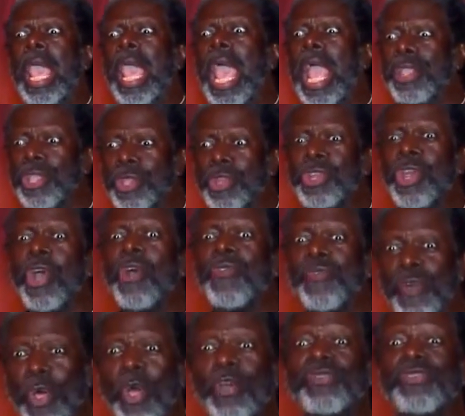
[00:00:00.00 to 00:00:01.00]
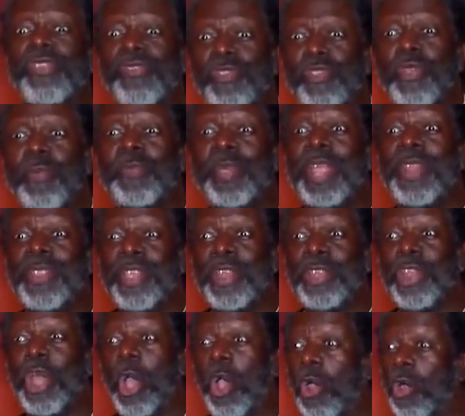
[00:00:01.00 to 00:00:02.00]
And those of you who have been there
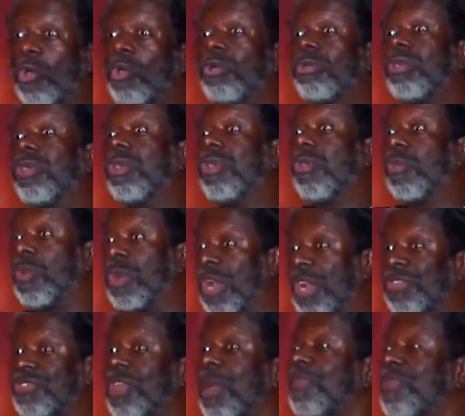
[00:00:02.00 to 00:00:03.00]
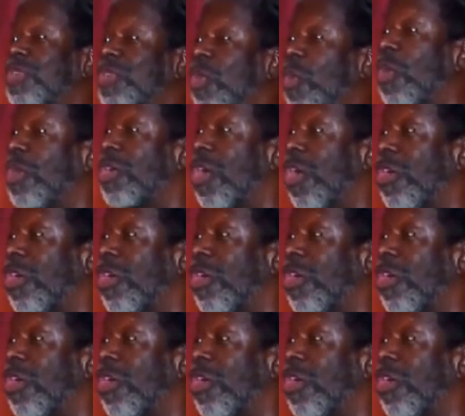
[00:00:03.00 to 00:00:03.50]
know, when there's something going